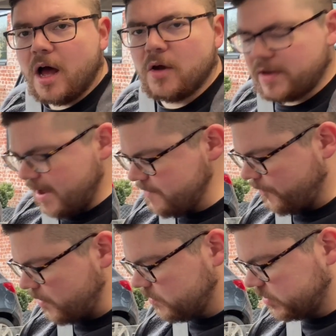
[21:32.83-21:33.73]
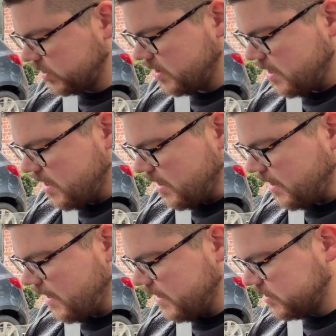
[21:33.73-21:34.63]
Okay, folks,
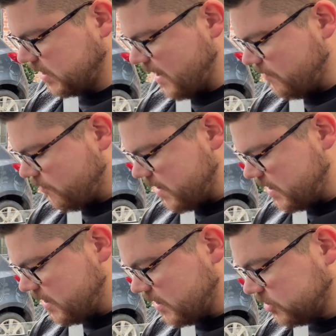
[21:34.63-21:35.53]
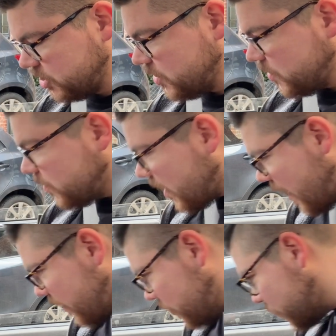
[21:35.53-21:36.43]
let's get ready to go.